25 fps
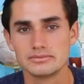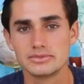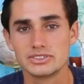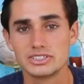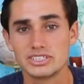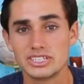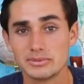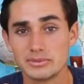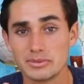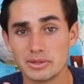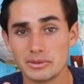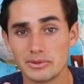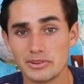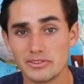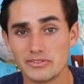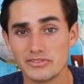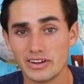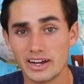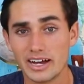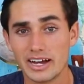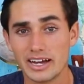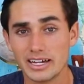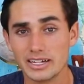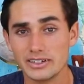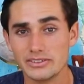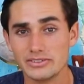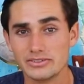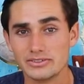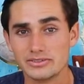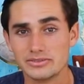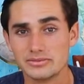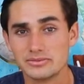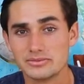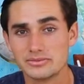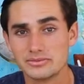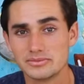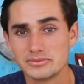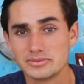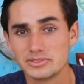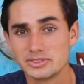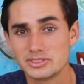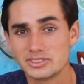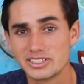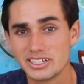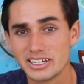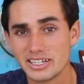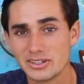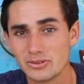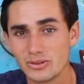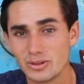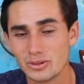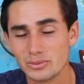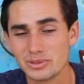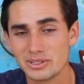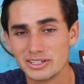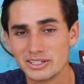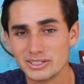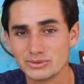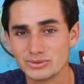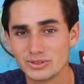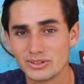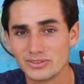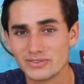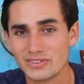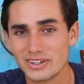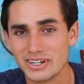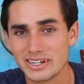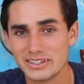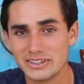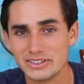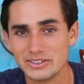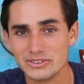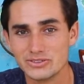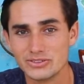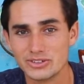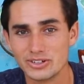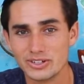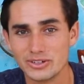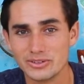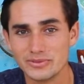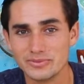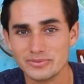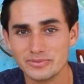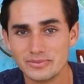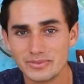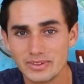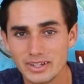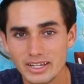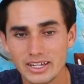Tip number 5, stay in one place while flying the drone.